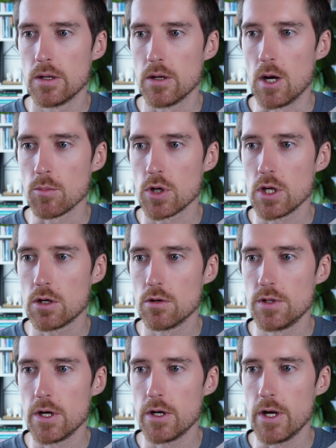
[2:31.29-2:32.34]
I'm gonna go
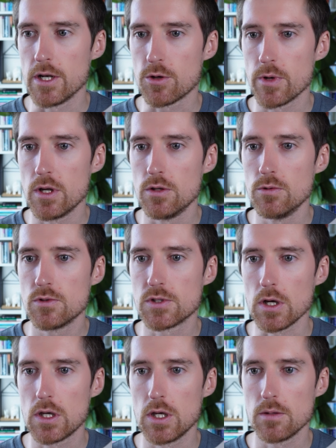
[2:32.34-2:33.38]
there and create a new
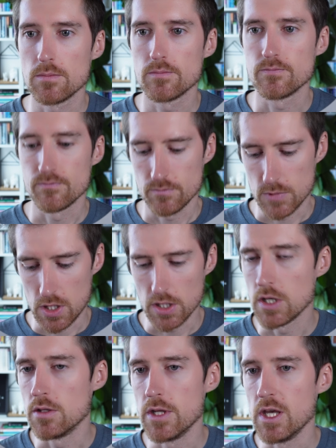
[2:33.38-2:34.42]
socket that I
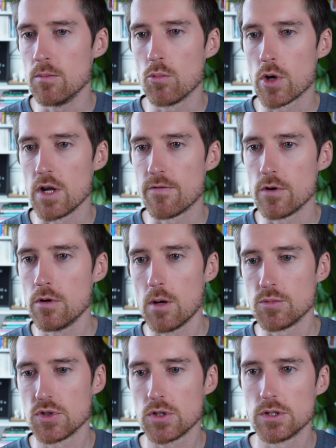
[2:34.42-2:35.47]
can name whatever.
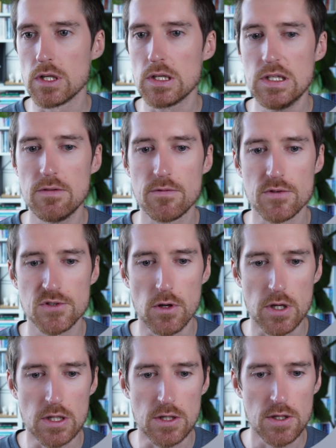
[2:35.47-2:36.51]
I'm just gonna leave
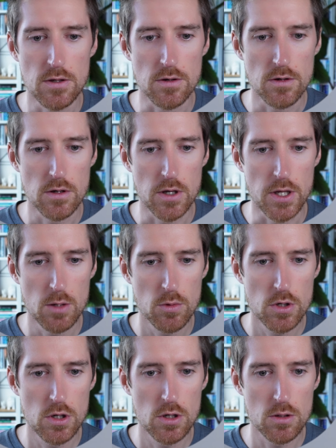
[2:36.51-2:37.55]
socket here, and I
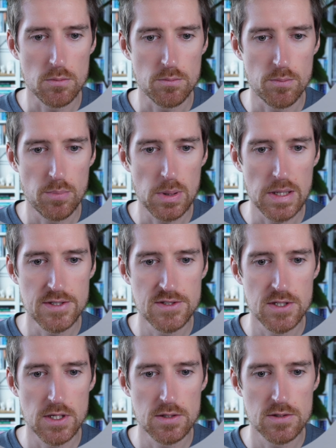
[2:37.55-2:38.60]
want to
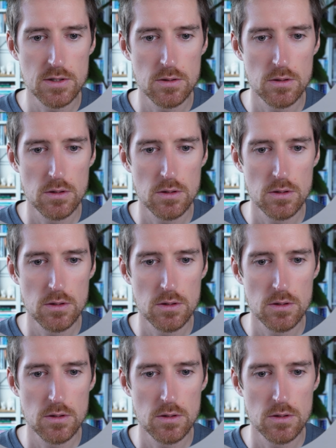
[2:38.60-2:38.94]
place it